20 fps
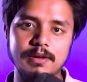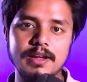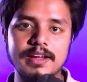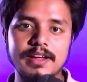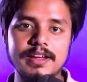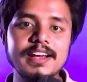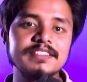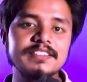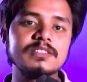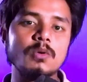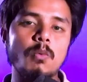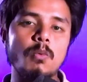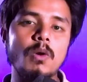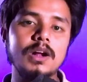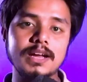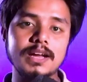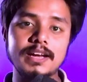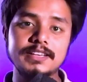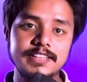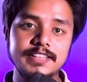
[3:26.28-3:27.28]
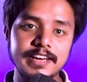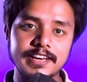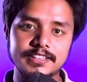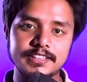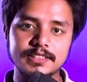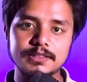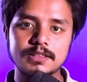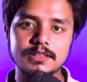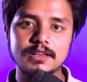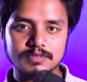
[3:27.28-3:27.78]
Here's what I
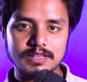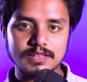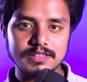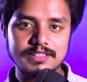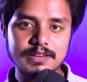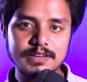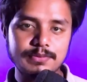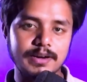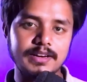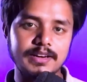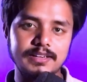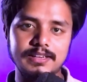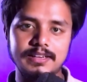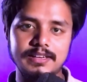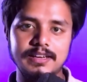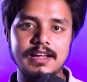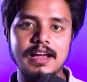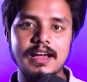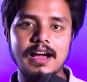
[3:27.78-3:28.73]
did differently.